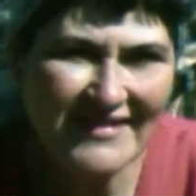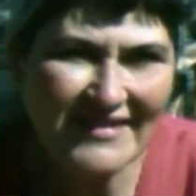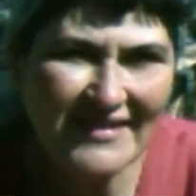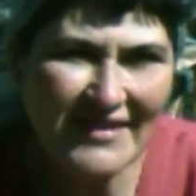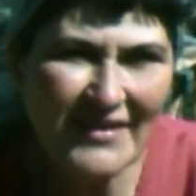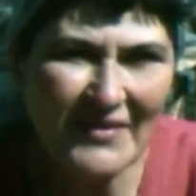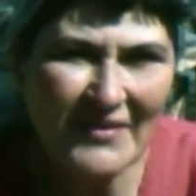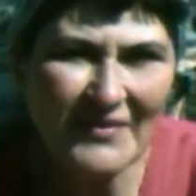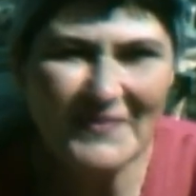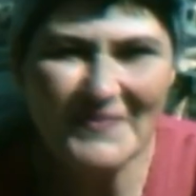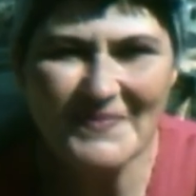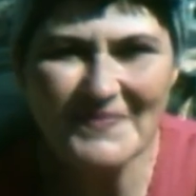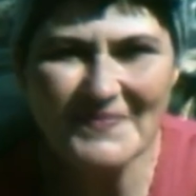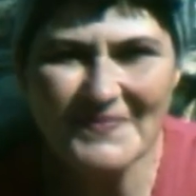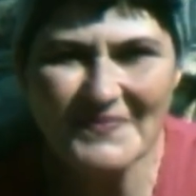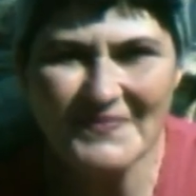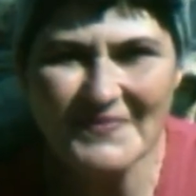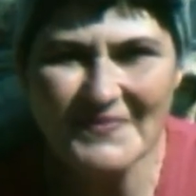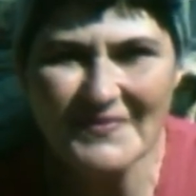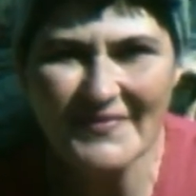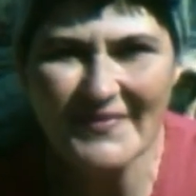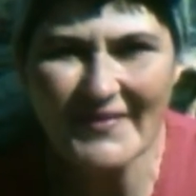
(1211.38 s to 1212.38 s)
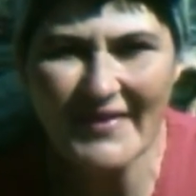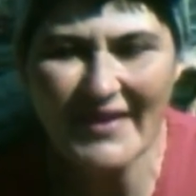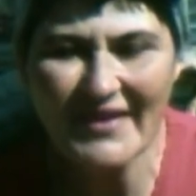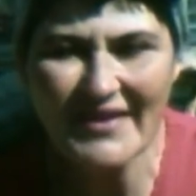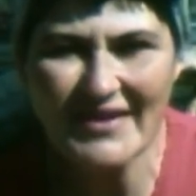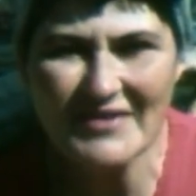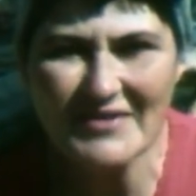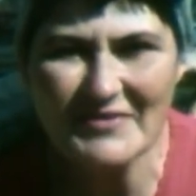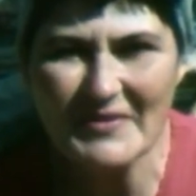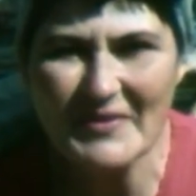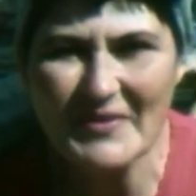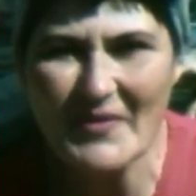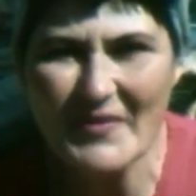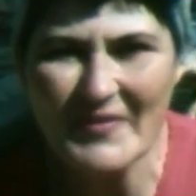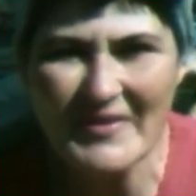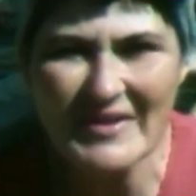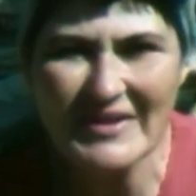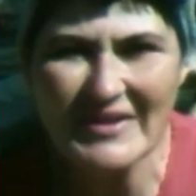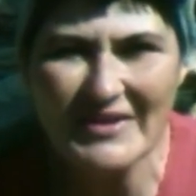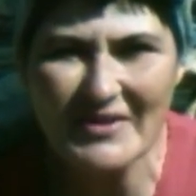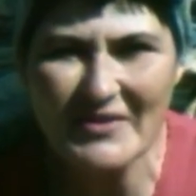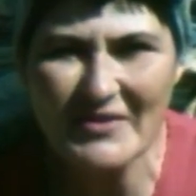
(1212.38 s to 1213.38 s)
No. I guess we're going
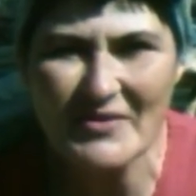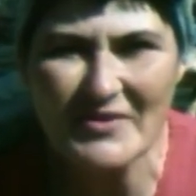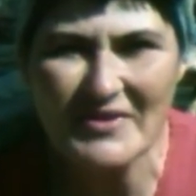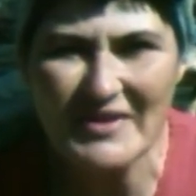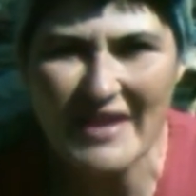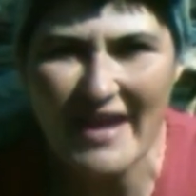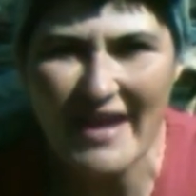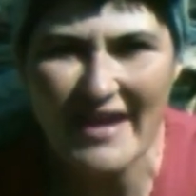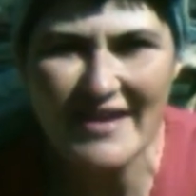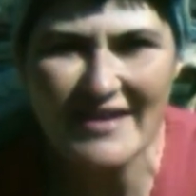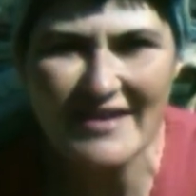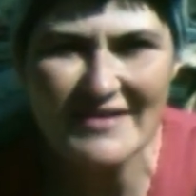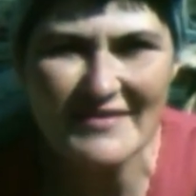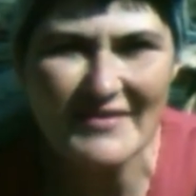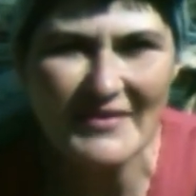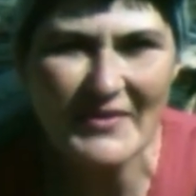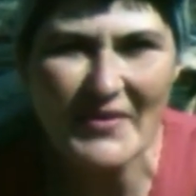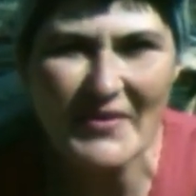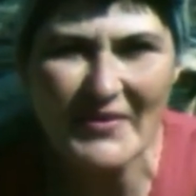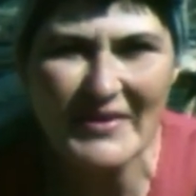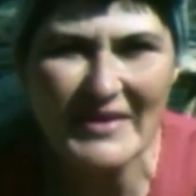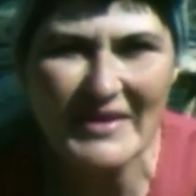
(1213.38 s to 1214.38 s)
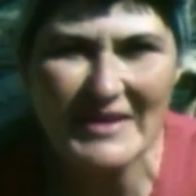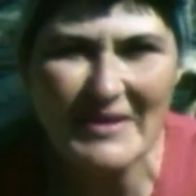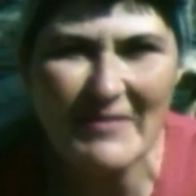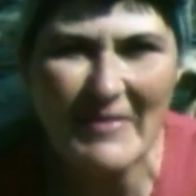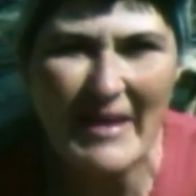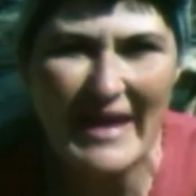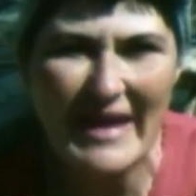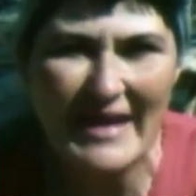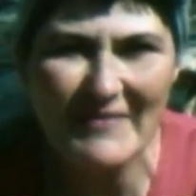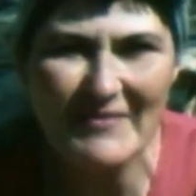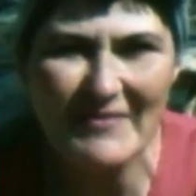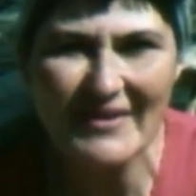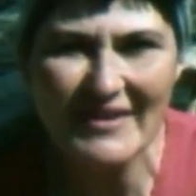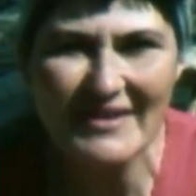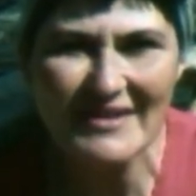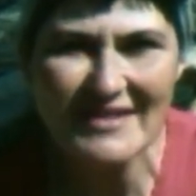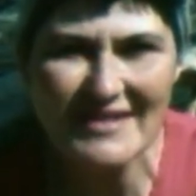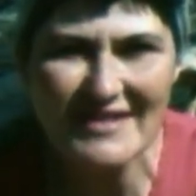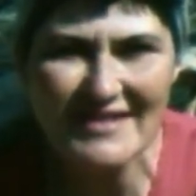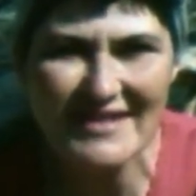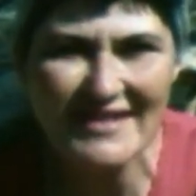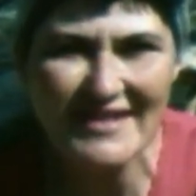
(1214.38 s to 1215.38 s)
to get the good days and we're going to get the bad
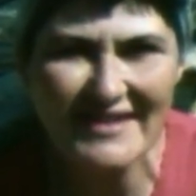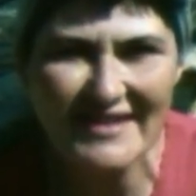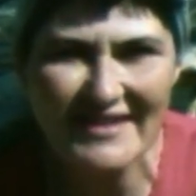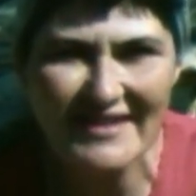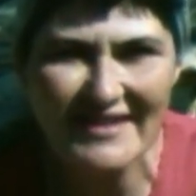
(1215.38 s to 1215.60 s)
ones.